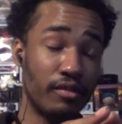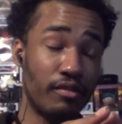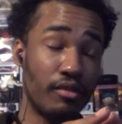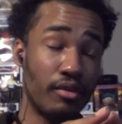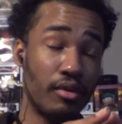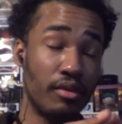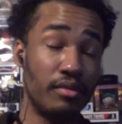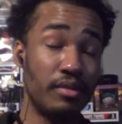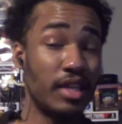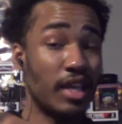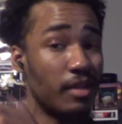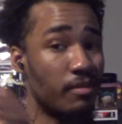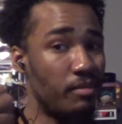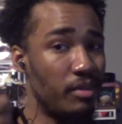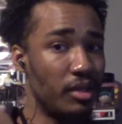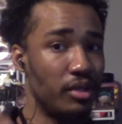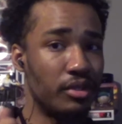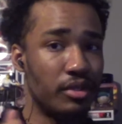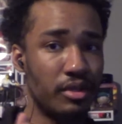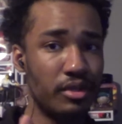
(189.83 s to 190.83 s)
For deck
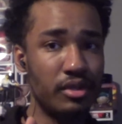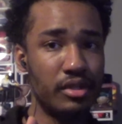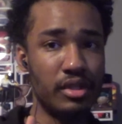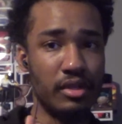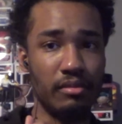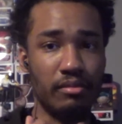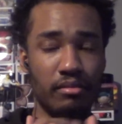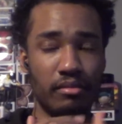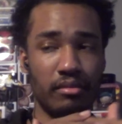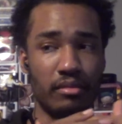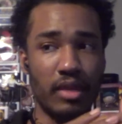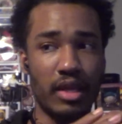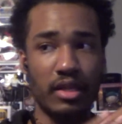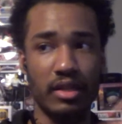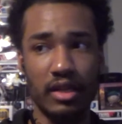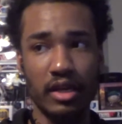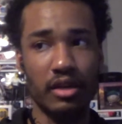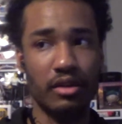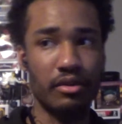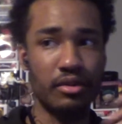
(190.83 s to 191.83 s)
builders and net
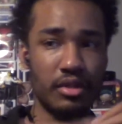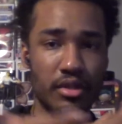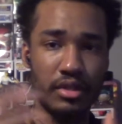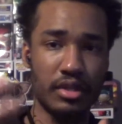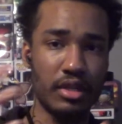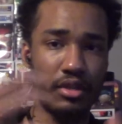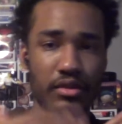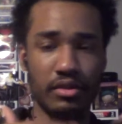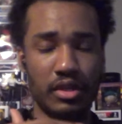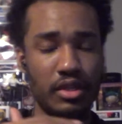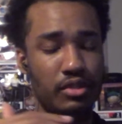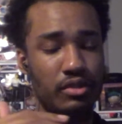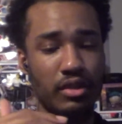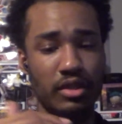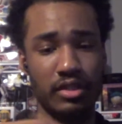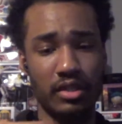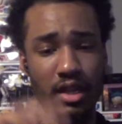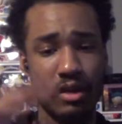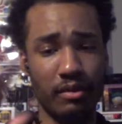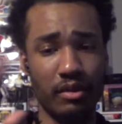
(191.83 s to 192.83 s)
deckers and such, etc.
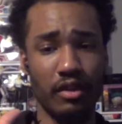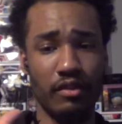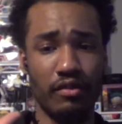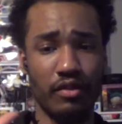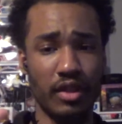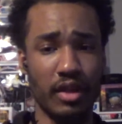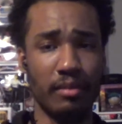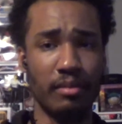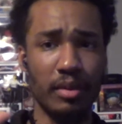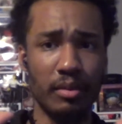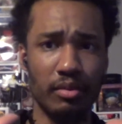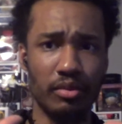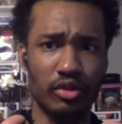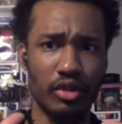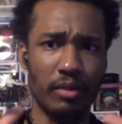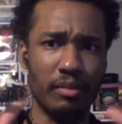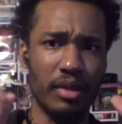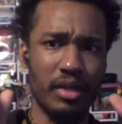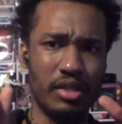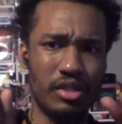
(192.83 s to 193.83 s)
It's not really for them. People
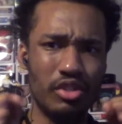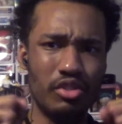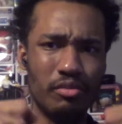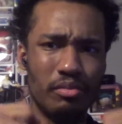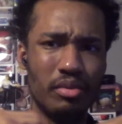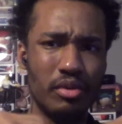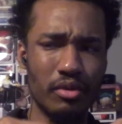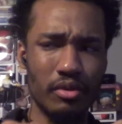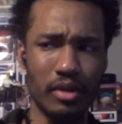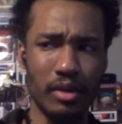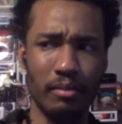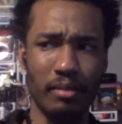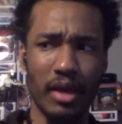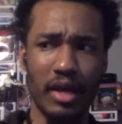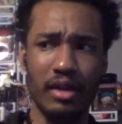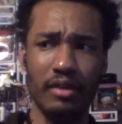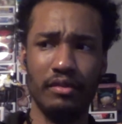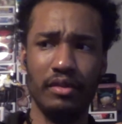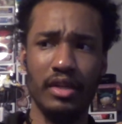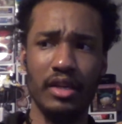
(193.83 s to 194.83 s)
trying to play super
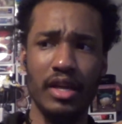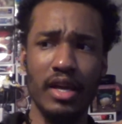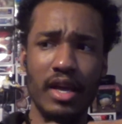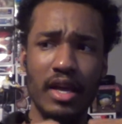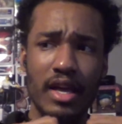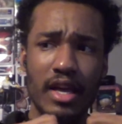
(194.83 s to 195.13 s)
competitively.